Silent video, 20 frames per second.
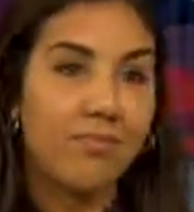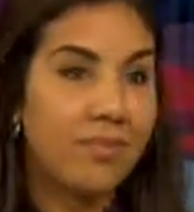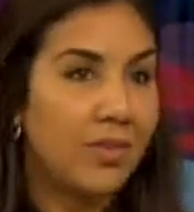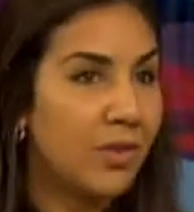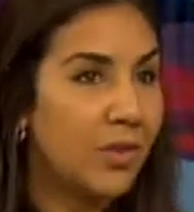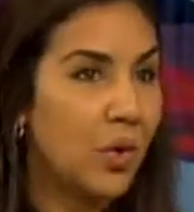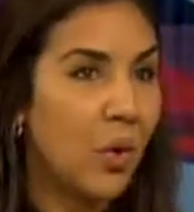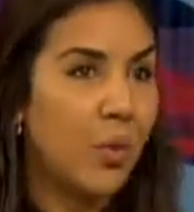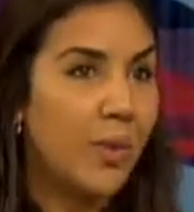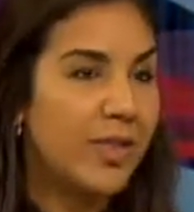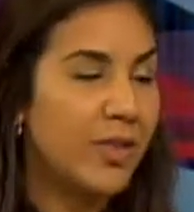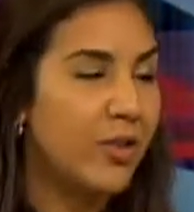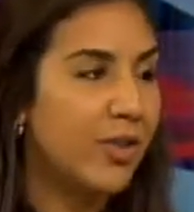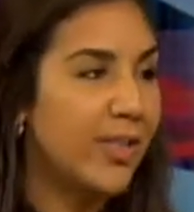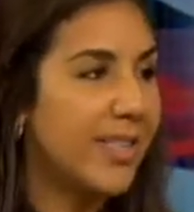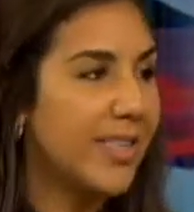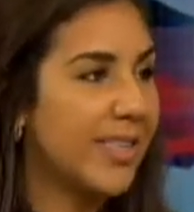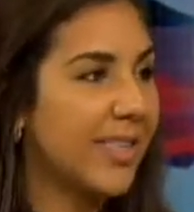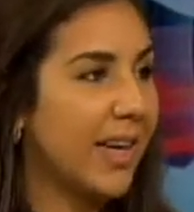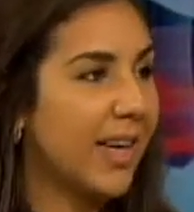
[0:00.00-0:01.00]
always
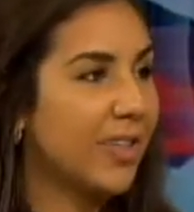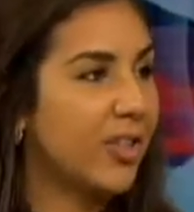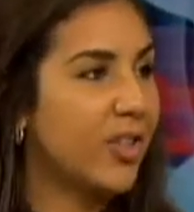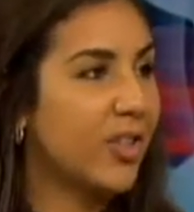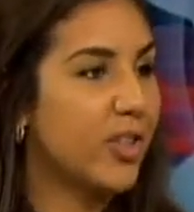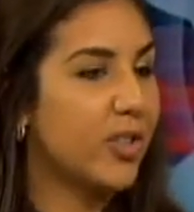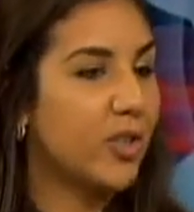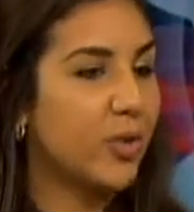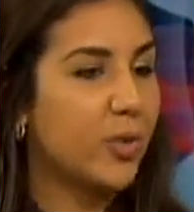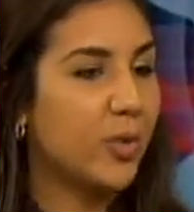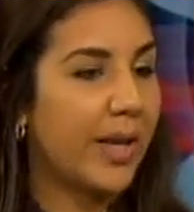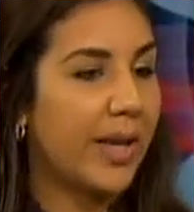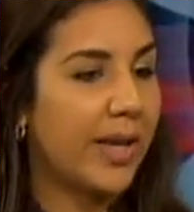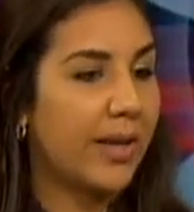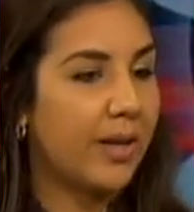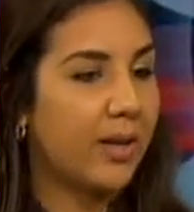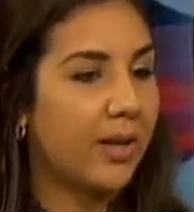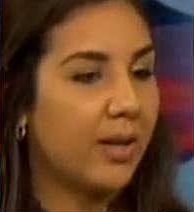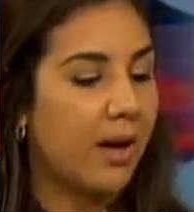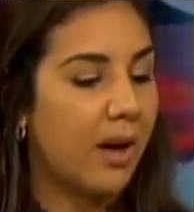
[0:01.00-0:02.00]
great snacks. You could do like
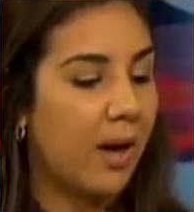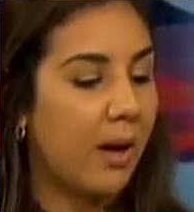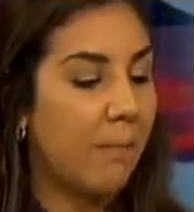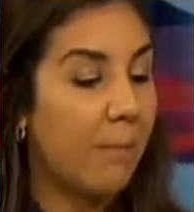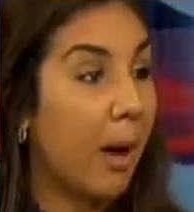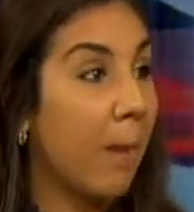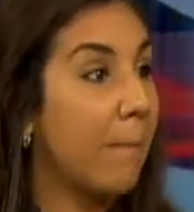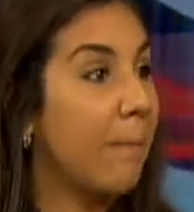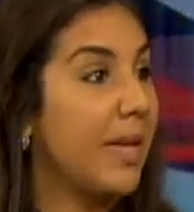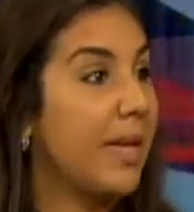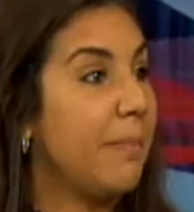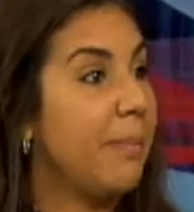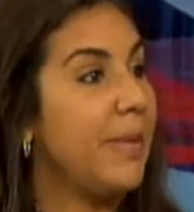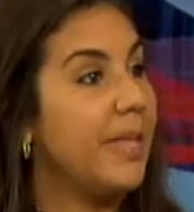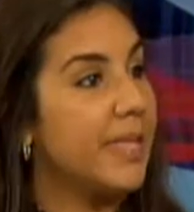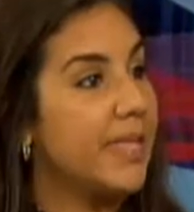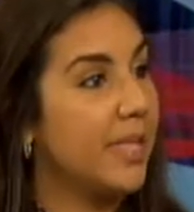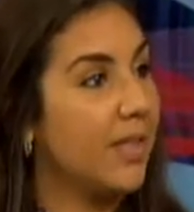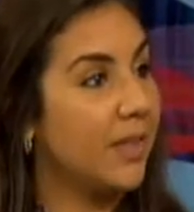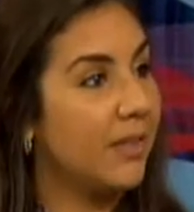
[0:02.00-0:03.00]
a mini
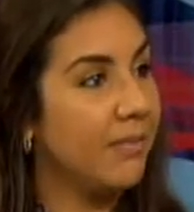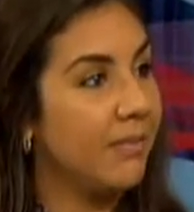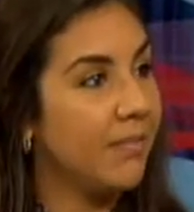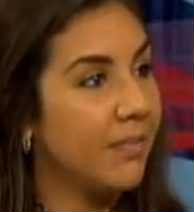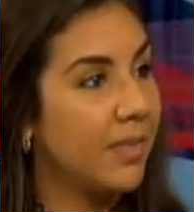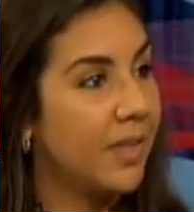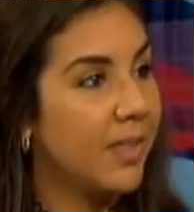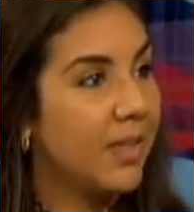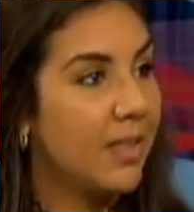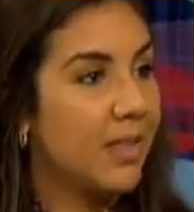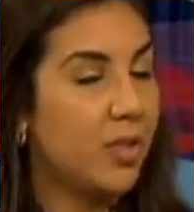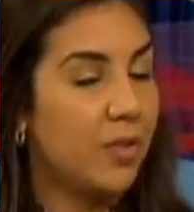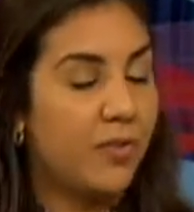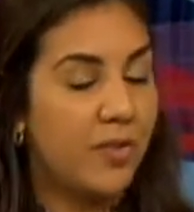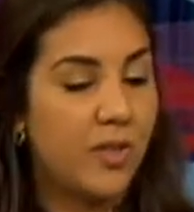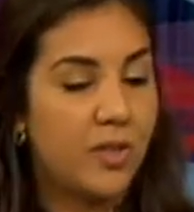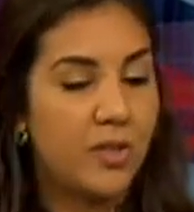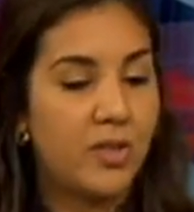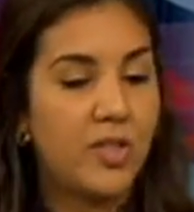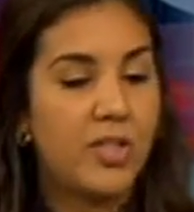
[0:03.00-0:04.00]
pizza. So if
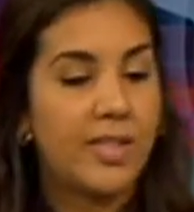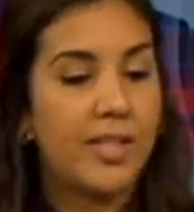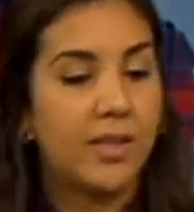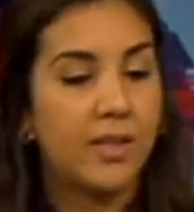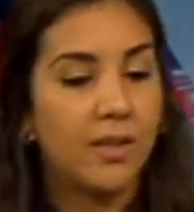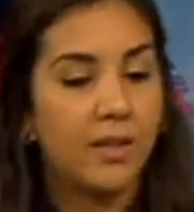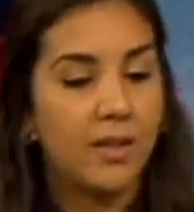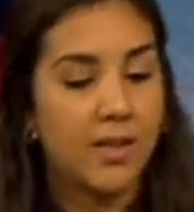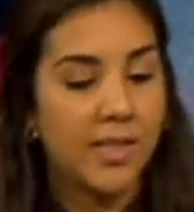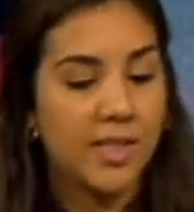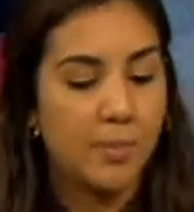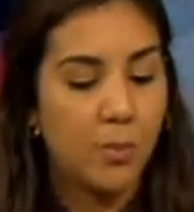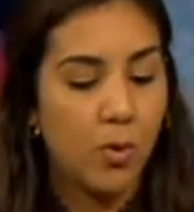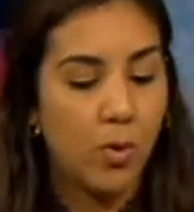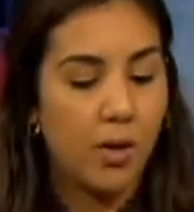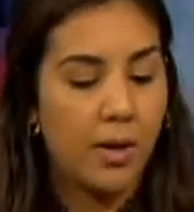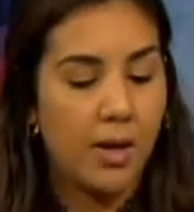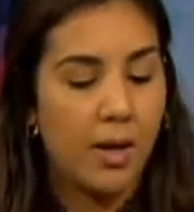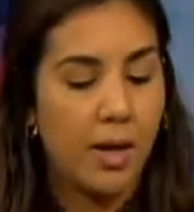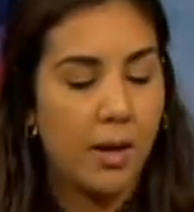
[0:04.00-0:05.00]
you take a
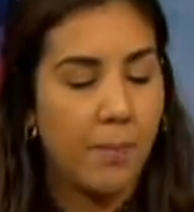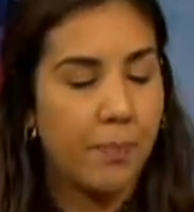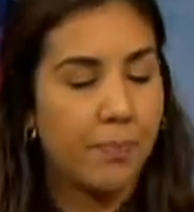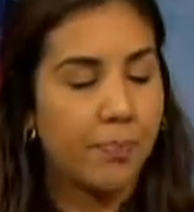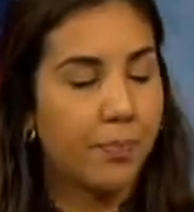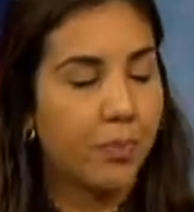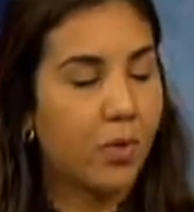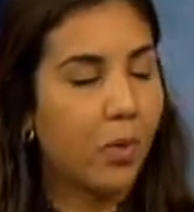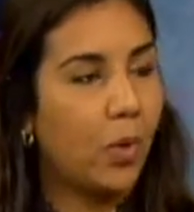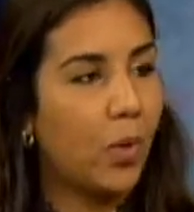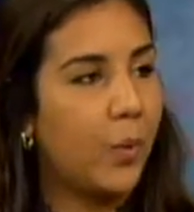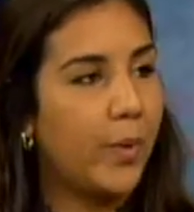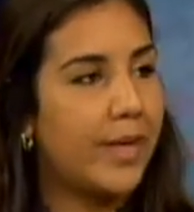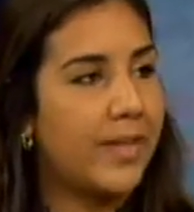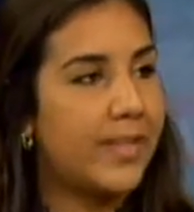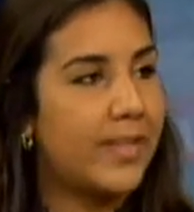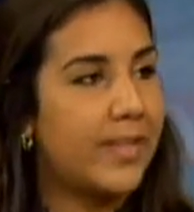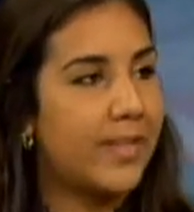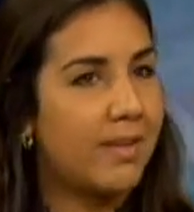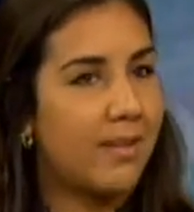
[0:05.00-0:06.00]
small whole
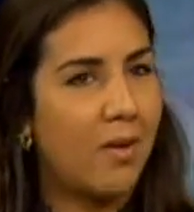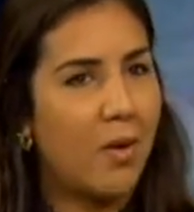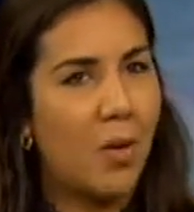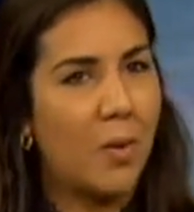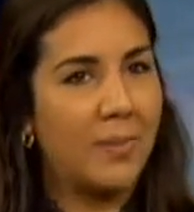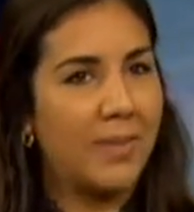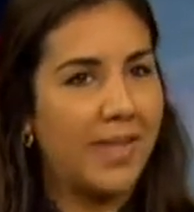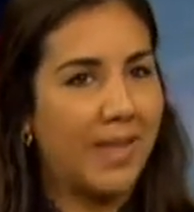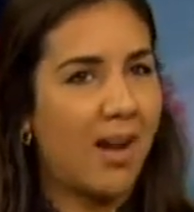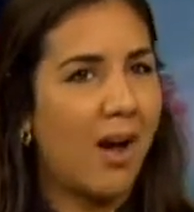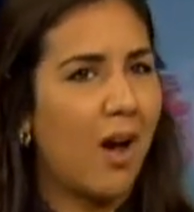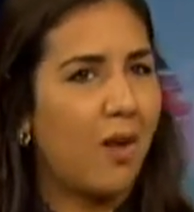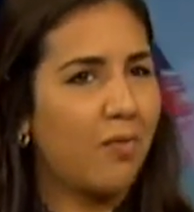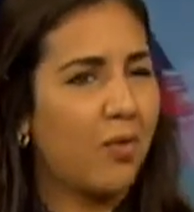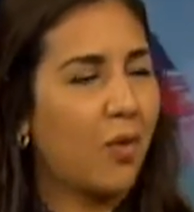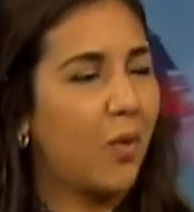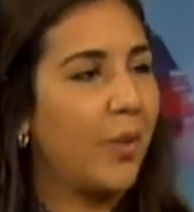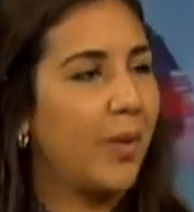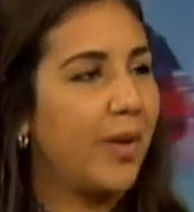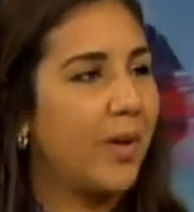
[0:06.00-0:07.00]
wheat hops, like half
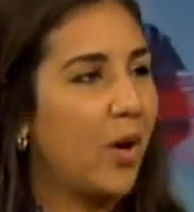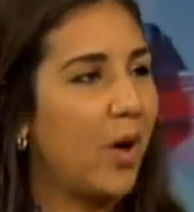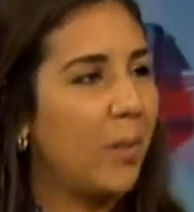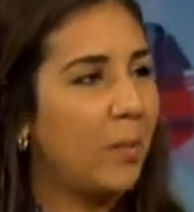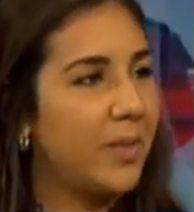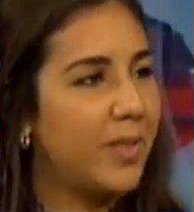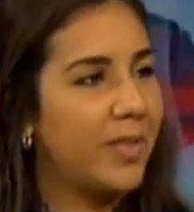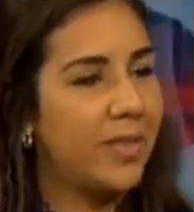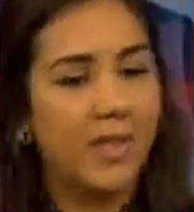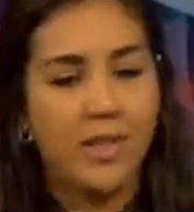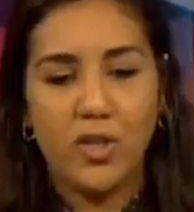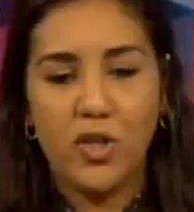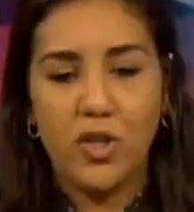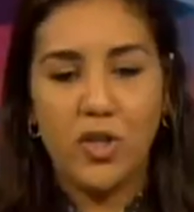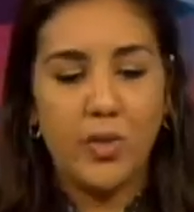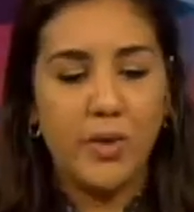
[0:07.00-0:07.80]
a whole wheat hops, you could do